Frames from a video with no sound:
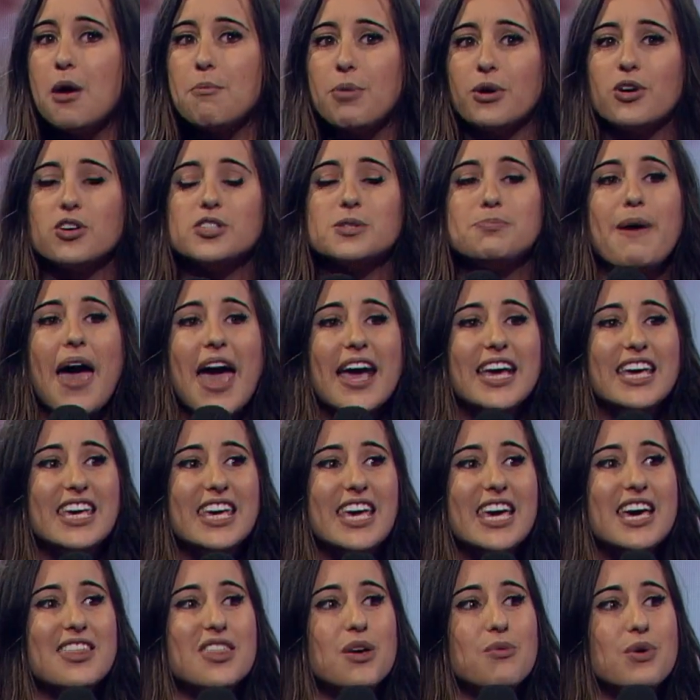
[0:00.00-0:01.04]
because back
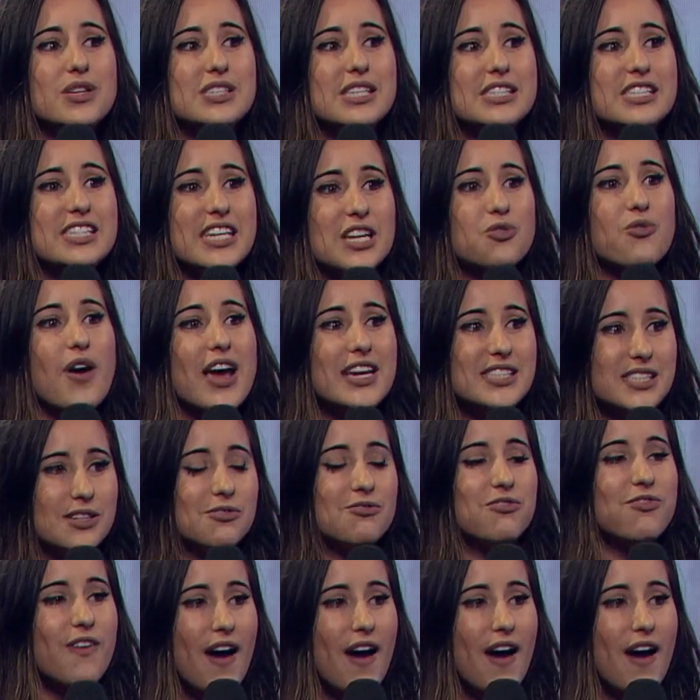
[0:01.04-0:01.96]
here there was a generation